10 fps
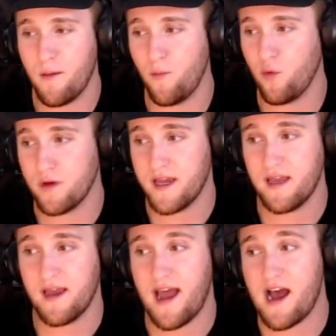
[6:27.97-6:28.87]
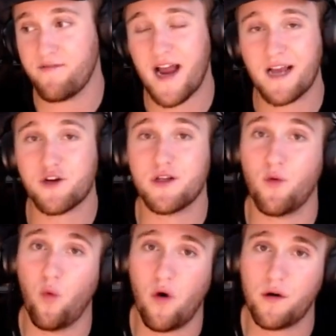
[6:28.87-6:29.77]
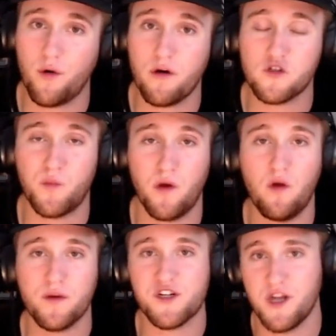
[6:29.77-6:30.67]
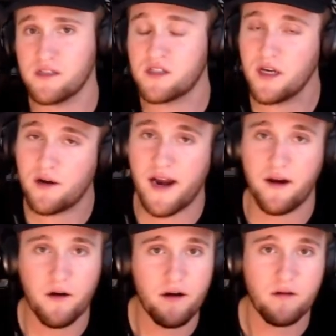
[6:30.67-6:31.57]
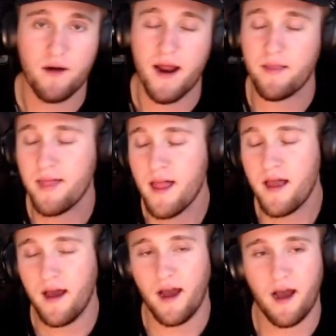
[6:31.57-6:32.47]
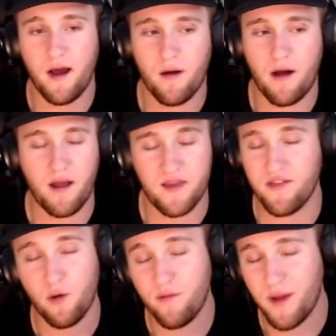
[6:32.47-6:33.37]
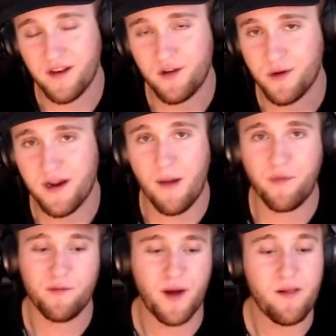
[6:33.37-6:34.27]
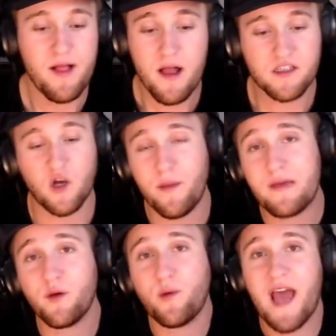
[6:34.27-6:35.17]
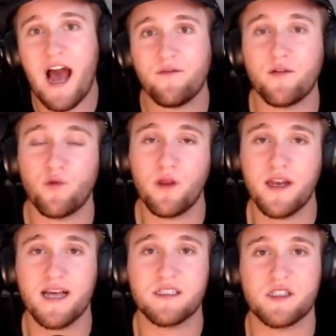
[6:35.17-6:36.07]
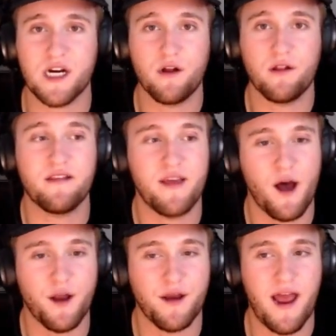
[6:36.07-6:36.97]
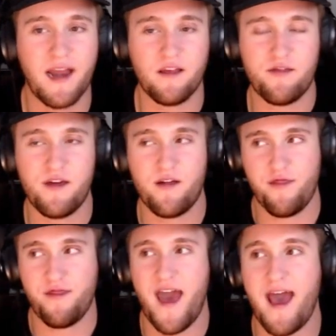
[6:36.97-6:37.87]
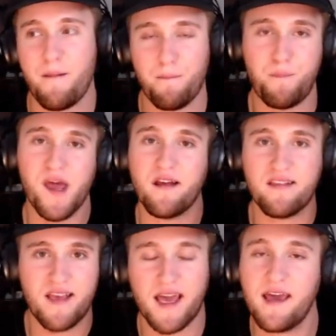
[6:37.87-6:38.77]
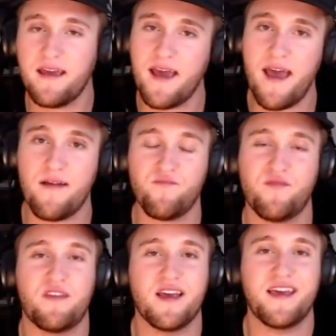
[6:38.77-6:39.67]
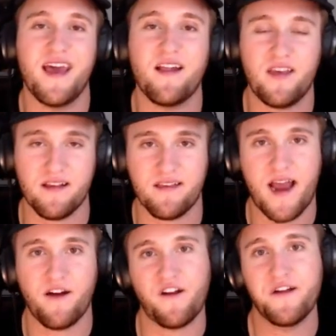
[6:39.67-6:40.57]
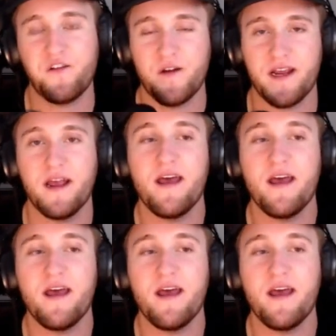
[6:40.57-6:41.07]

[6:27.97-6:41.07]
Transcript: We haven't actually won a Rose Bowl, which does still kind of hurt, right? Even though we've been to a couple, but so maybe we haven't really necessarily done anything that big ticket yet to get the entire country